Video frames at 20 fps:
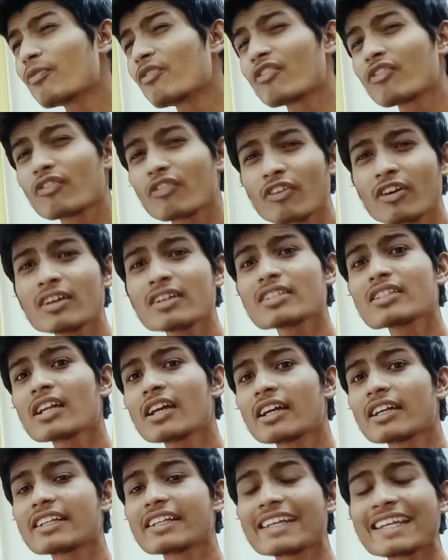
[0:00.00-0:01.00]
first
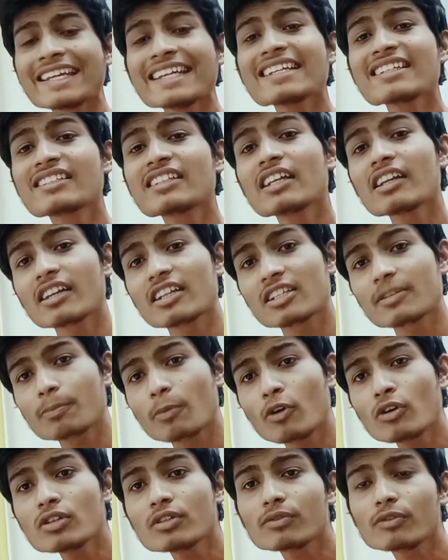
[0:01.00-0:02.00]
takes the
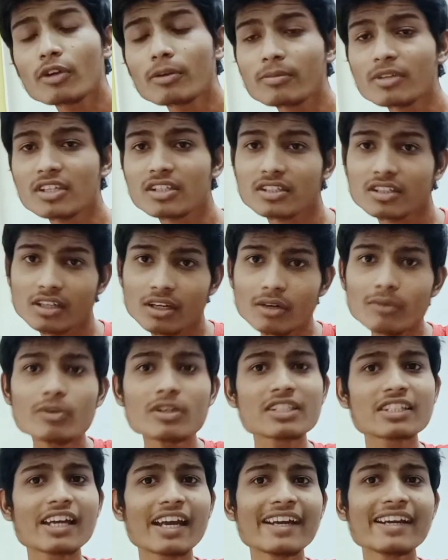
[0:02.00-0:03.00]
response from the server
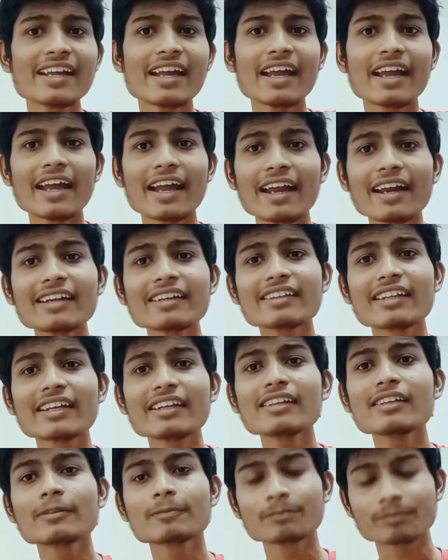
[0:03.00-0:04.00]
side, and then
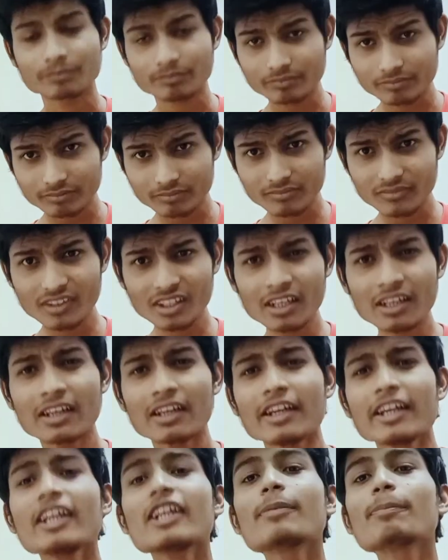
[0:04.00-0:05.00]

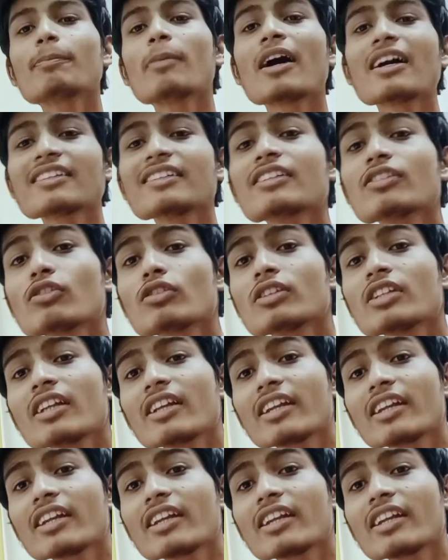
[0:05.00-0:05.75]
it passes on the